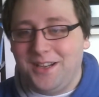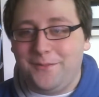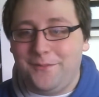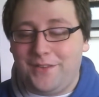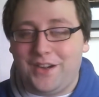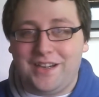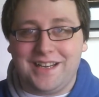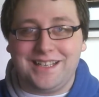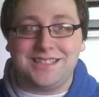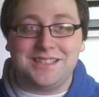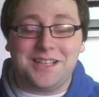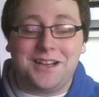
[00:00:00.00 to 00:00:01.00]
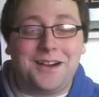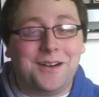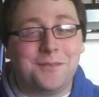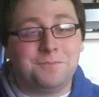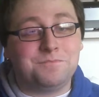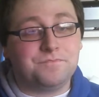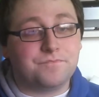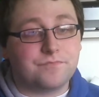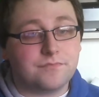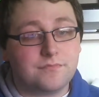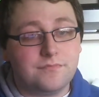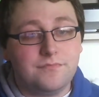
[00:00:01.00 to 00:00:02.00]
Very nice. 12
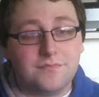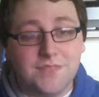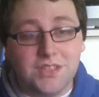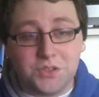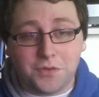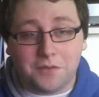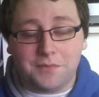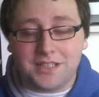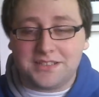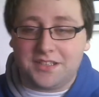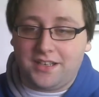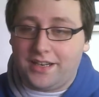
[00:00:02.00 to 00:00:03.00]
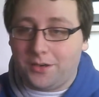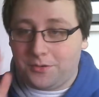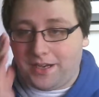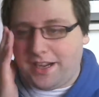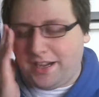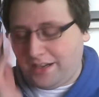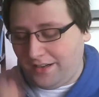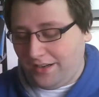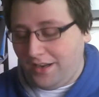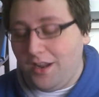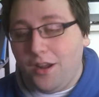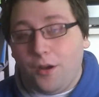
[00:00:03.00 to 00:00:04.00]
minutes already. Okay.
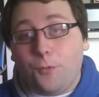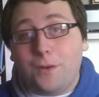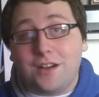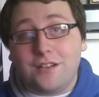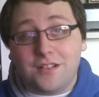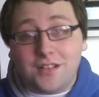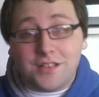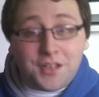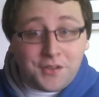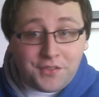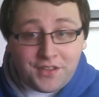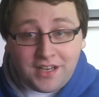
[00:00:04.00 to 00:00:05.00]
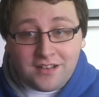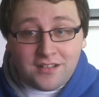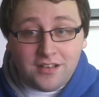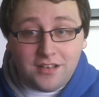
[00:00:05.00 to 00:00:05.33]
Well, another thing,